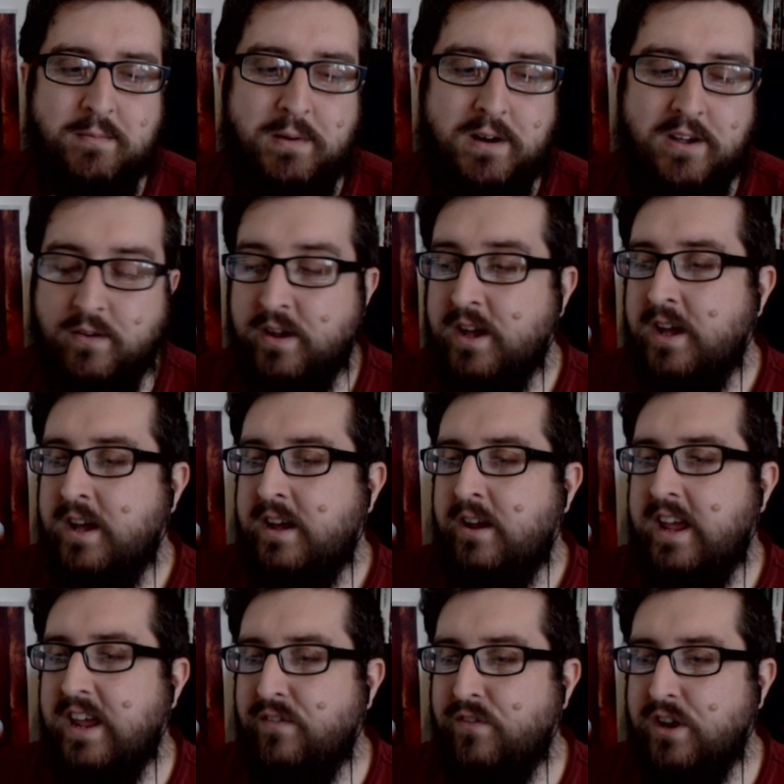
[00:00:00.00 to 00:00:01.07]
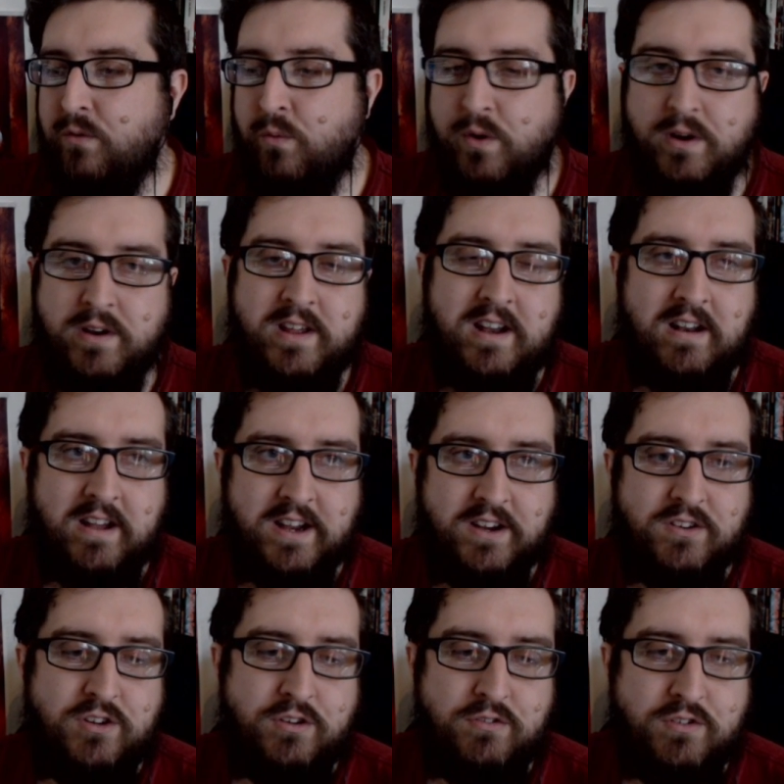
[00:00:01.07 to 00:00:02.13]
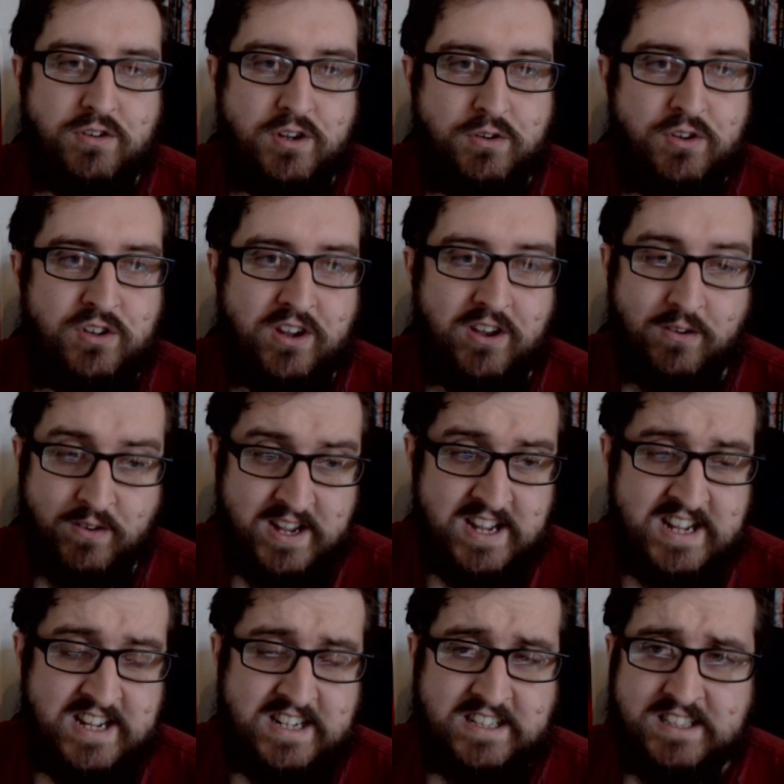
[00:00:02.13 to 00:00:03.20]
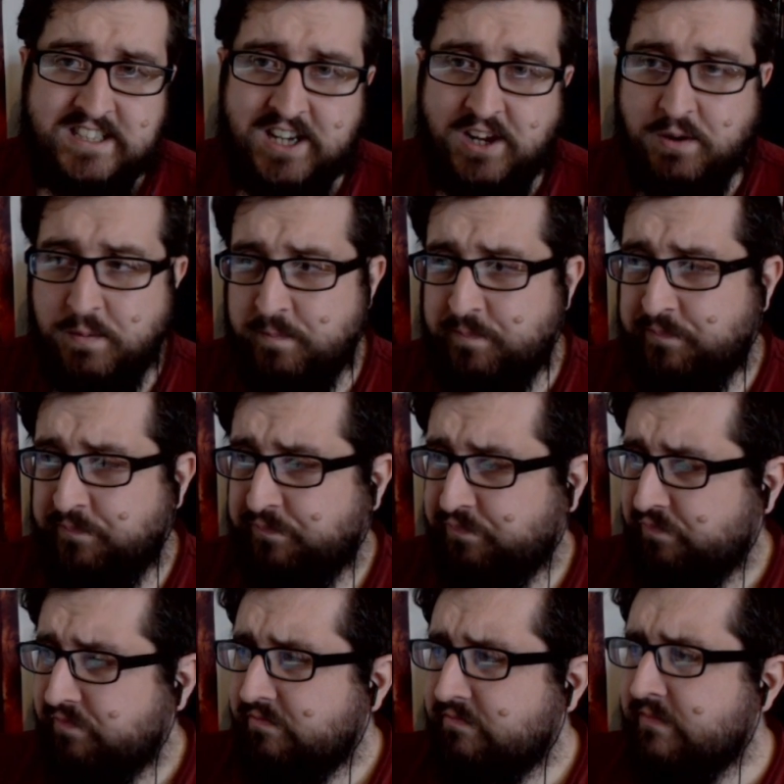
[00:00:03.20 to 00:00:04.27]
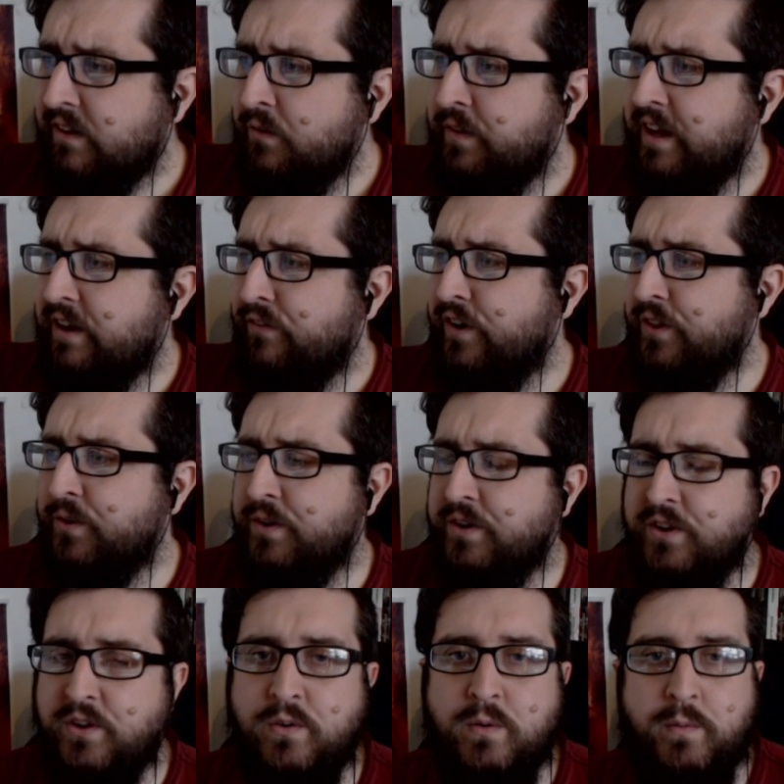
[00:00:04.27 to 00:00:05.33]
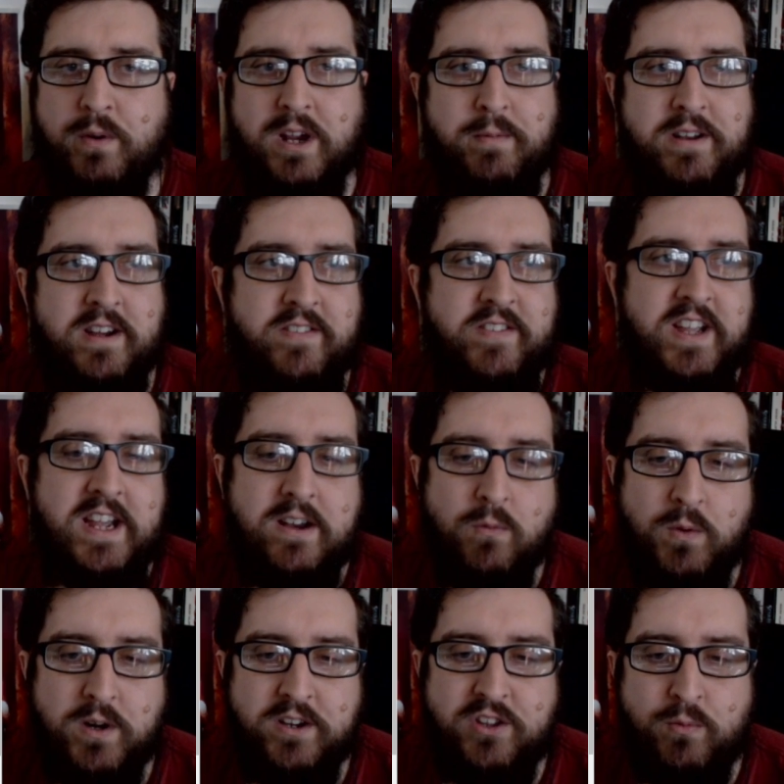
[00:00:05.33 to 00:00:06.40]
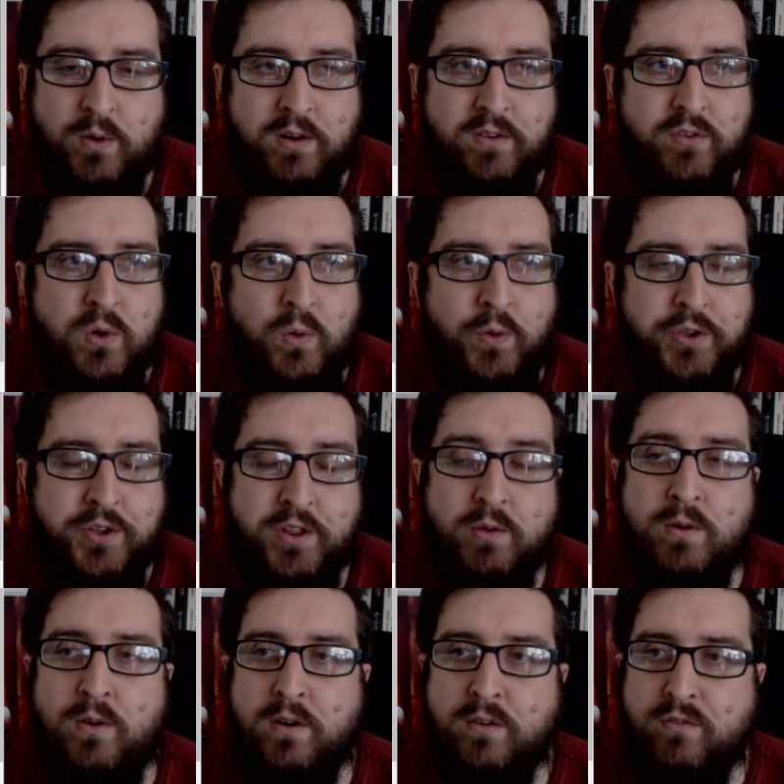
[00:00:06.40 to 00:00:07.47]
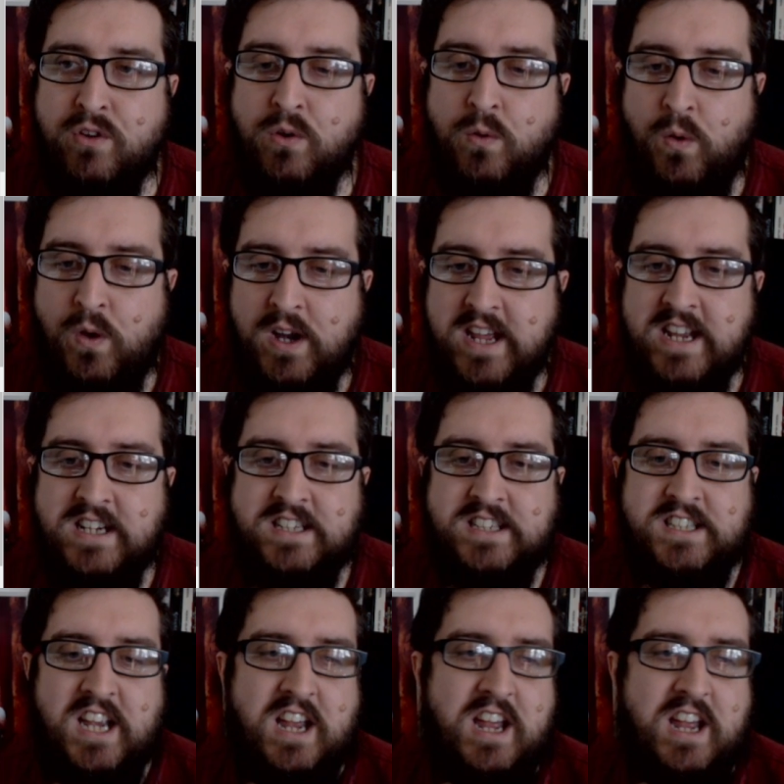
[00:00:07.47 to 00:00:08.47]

below if you would like to do so. So without further ado, we're going to be diving in. What is the rule of cool? So the rule of cool is